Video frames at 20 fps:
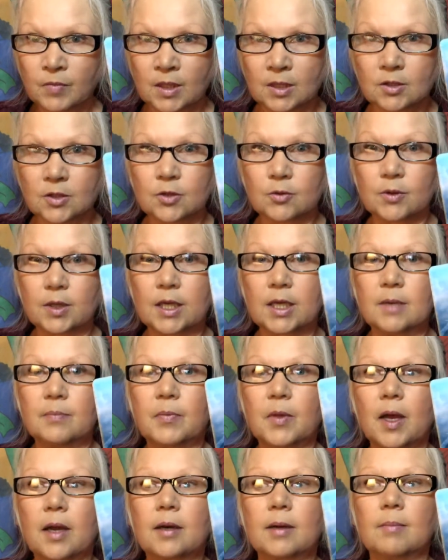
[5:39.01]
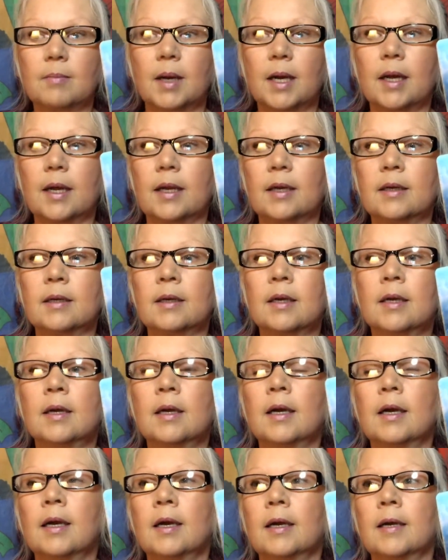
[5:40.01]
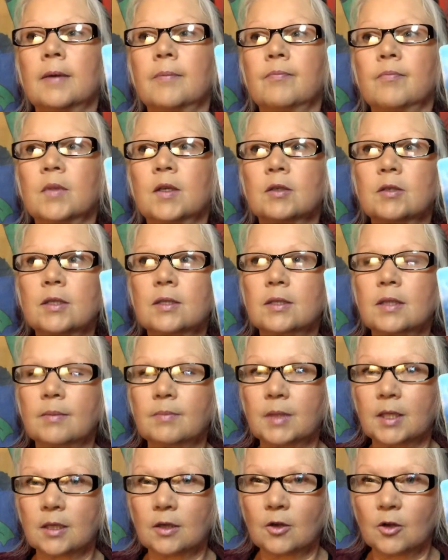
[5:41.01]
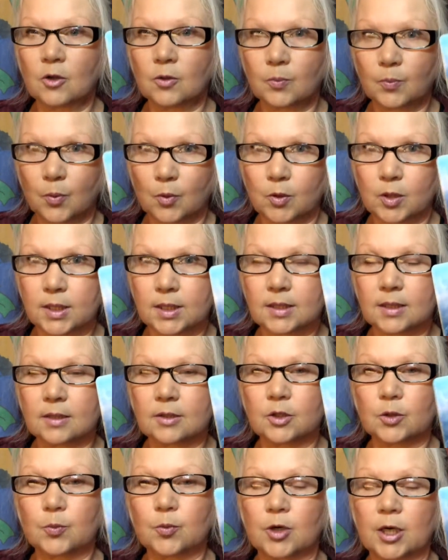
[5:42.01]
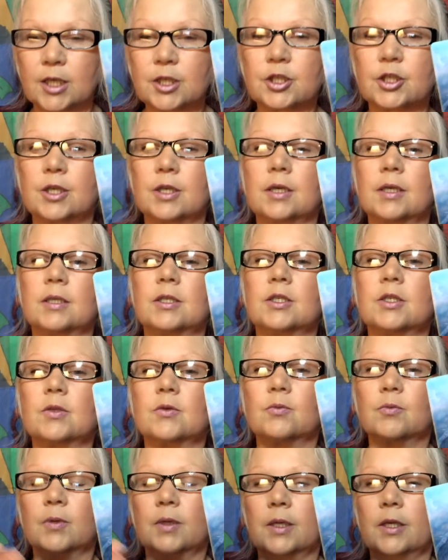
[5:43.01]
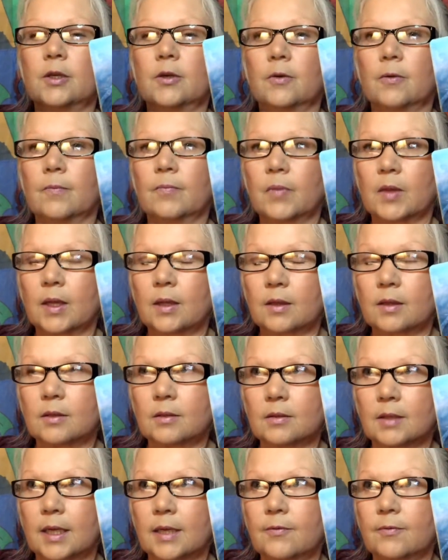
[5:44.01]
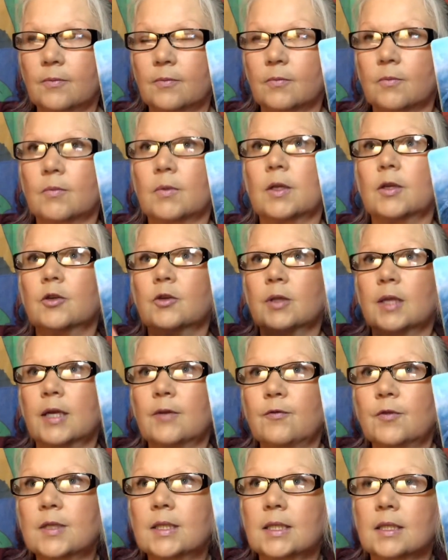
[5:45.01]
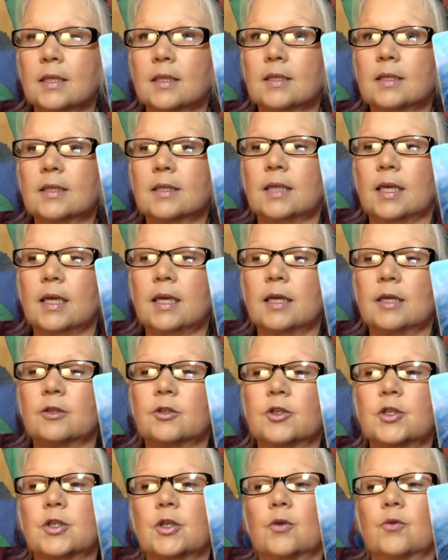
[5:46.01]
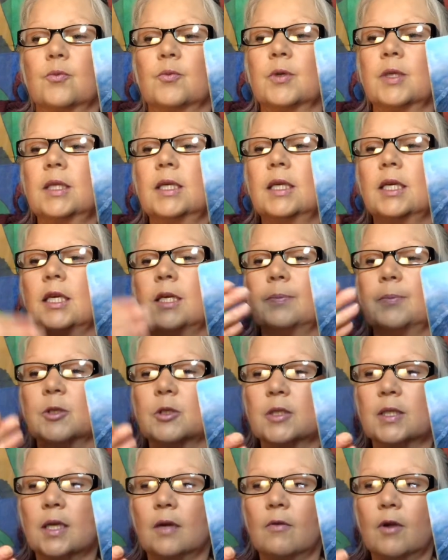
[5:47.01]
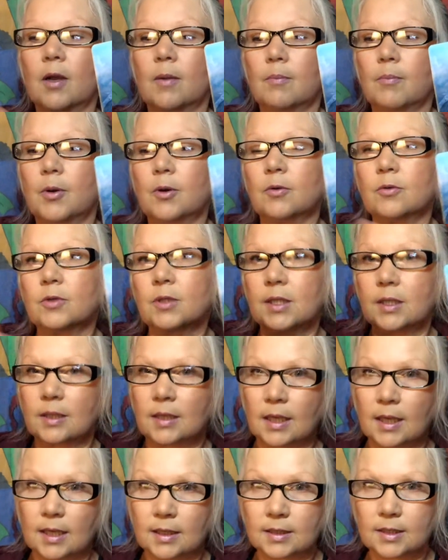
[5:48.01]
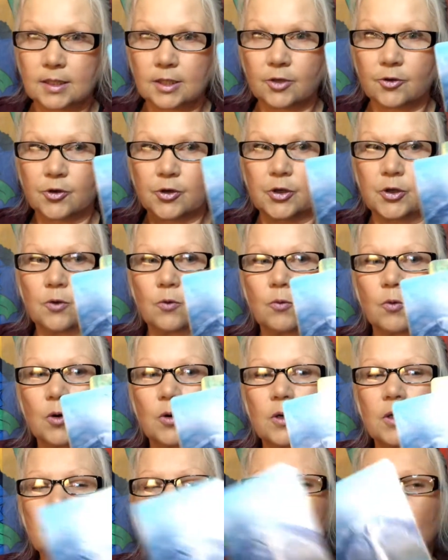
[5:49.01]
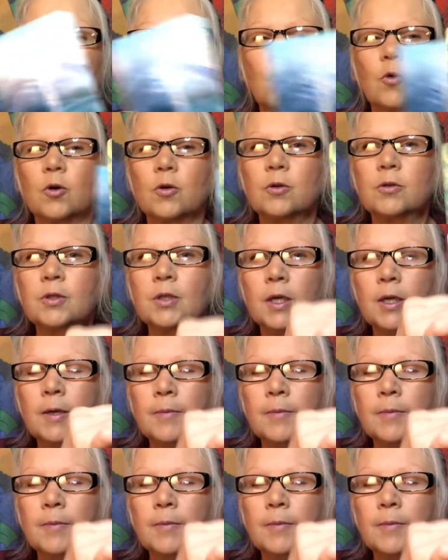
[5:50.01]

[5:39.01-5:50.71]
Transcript: So keep that in mind. There's something called poise under pressure. Just, you know, the life, your life is a stage, so really keep yourself composed to the exterior world.